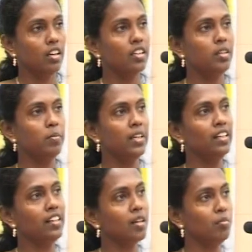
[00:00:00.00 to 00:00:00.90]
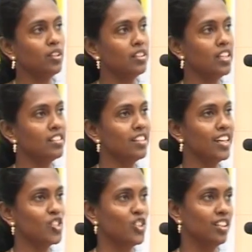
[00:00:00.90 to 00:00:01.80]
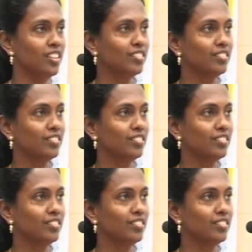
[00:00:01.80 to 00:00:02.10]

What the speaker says: Typical computer science lecture,